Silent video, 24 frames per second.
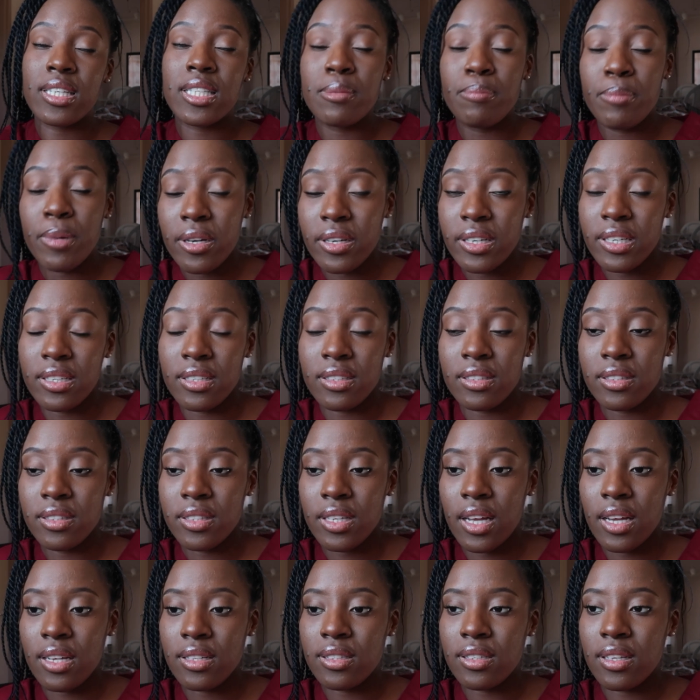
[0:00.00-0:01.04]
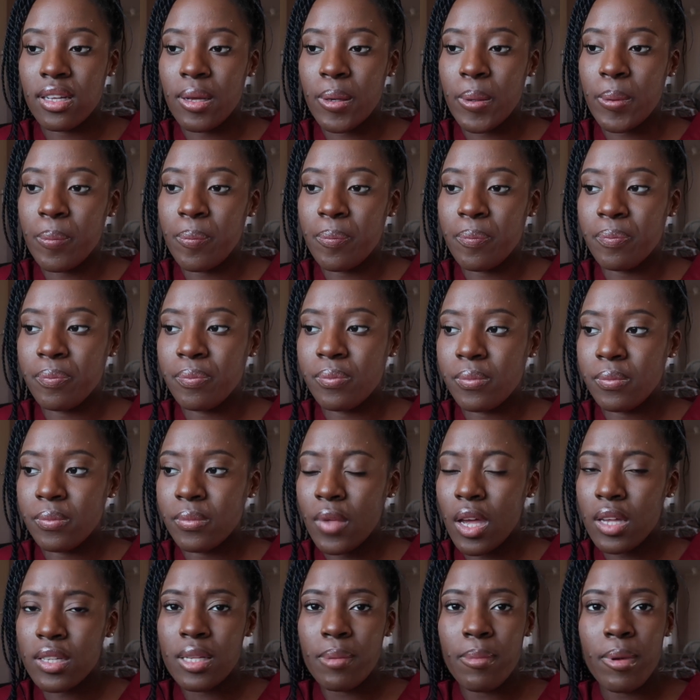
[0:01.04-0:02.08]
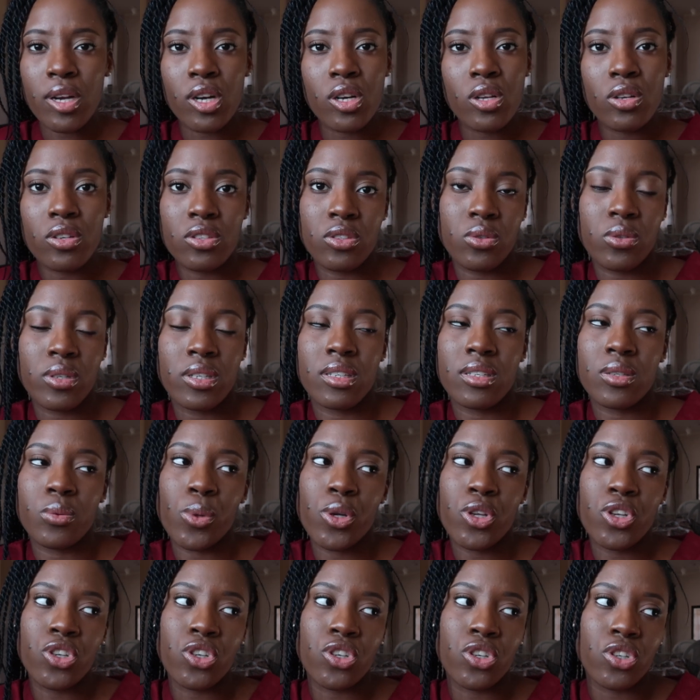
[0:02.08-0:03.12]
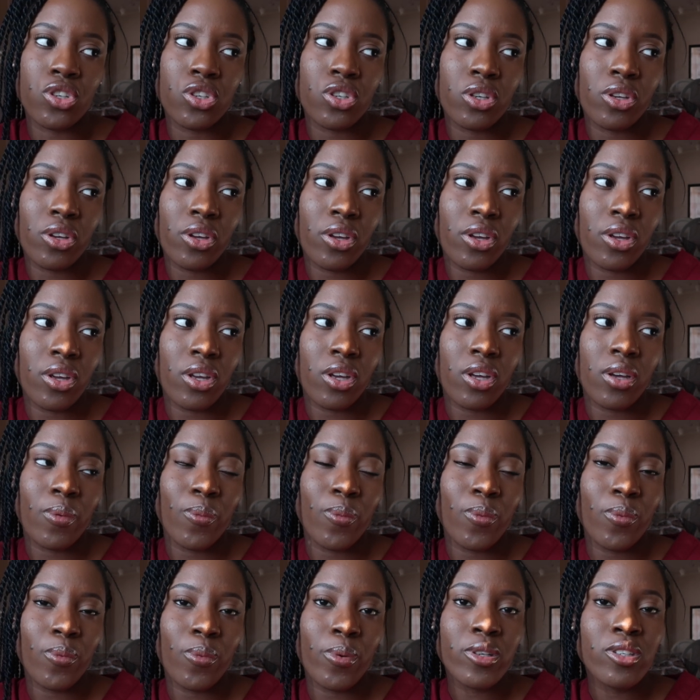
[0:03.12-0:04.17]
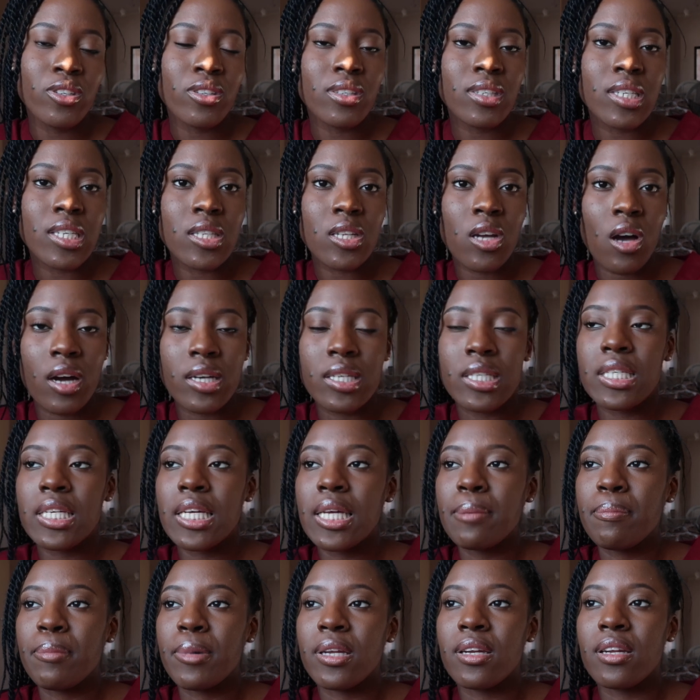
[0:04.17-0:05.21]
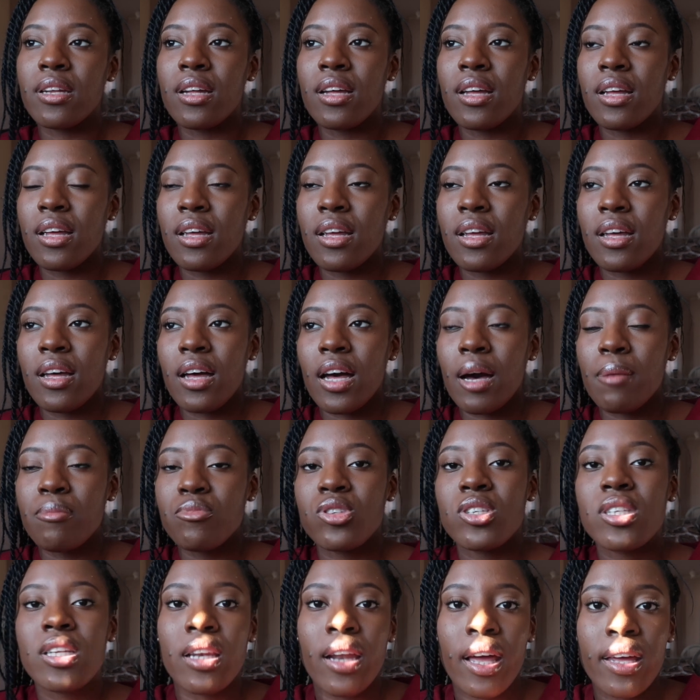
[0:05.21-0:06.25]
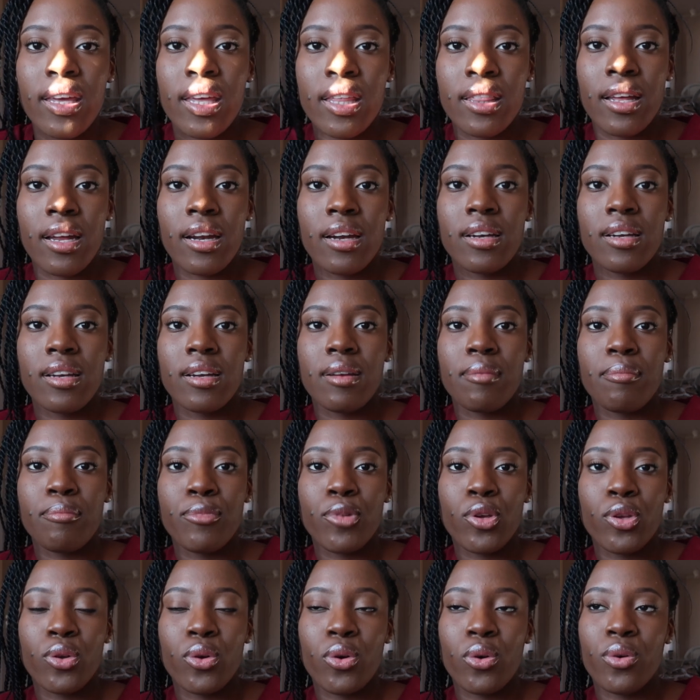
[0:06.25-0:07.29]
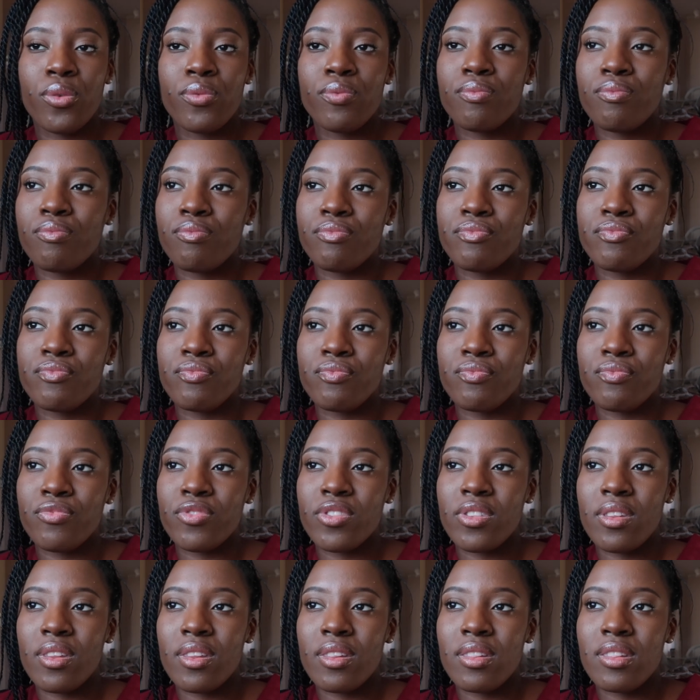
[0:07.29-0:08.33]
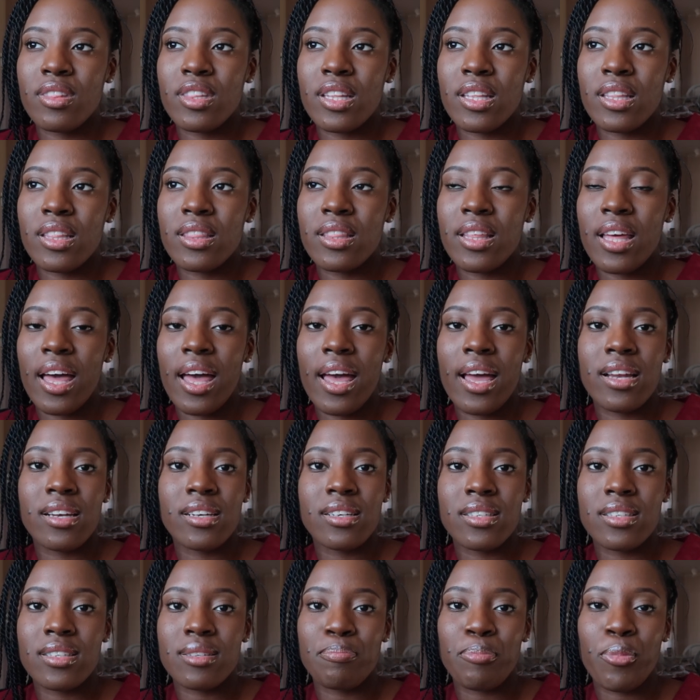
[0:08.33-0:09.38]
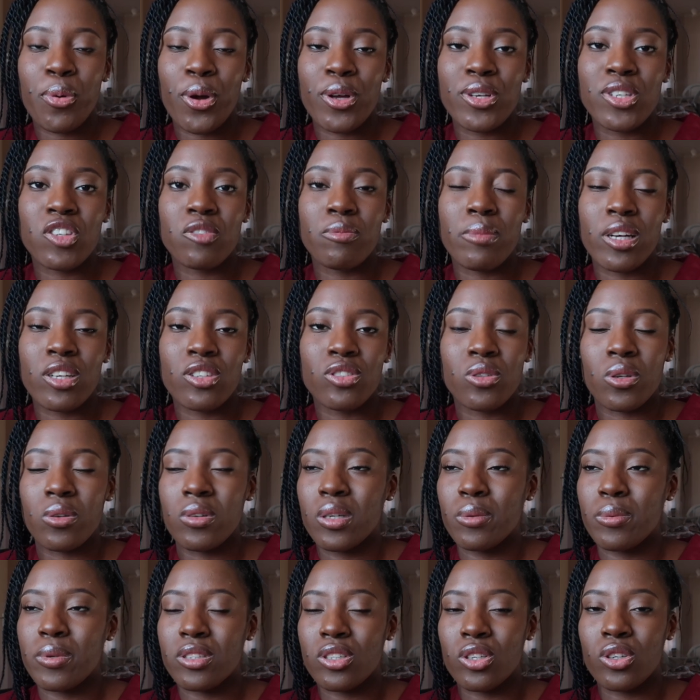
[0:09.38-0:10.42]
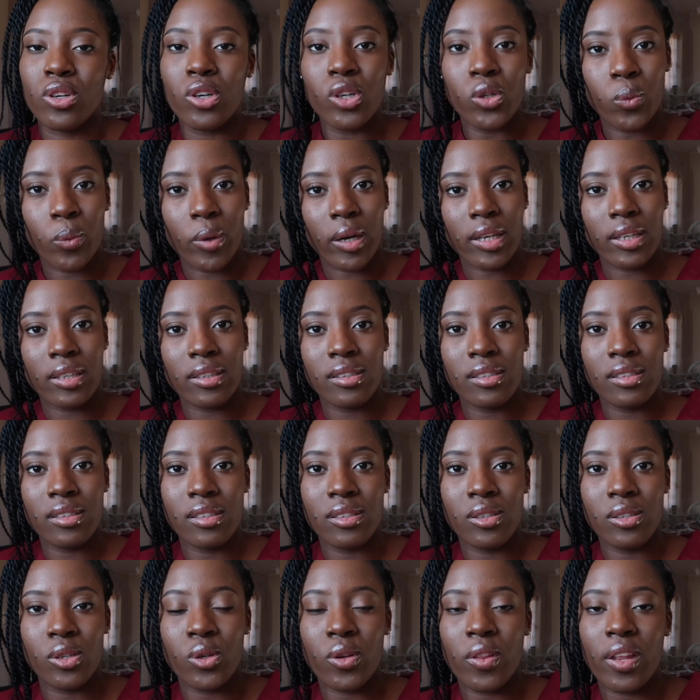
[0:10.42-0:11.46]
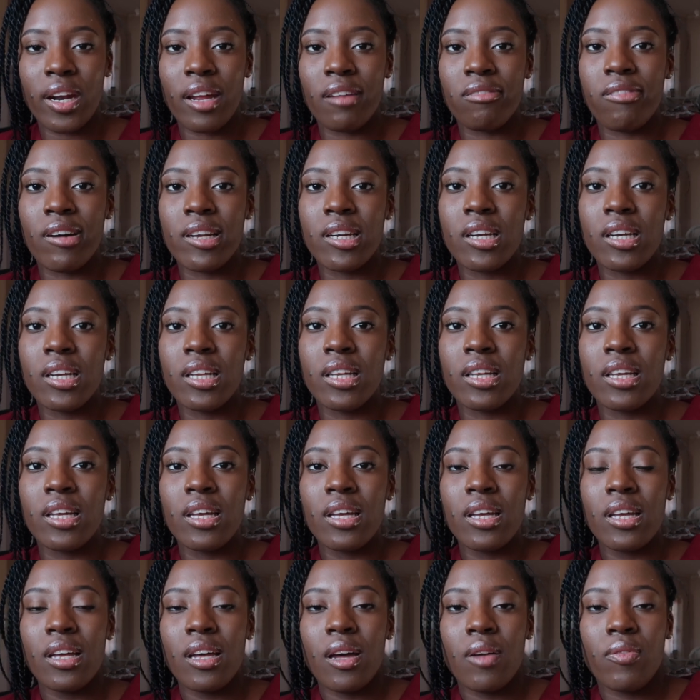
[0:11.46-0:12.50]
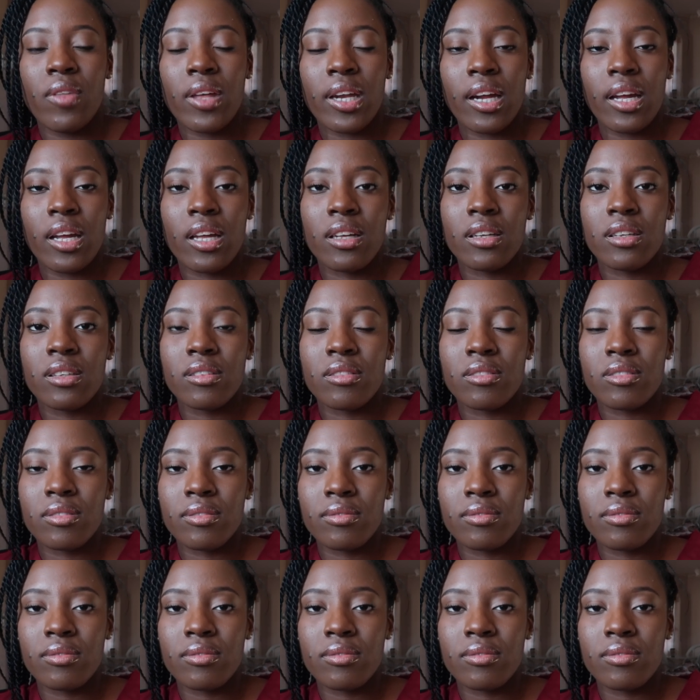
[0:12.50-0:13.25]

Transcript: experience as um, as a medical student, which which is disheartening. But I'm just lucky that you know the end point of my story was a good one. You know that I finally that I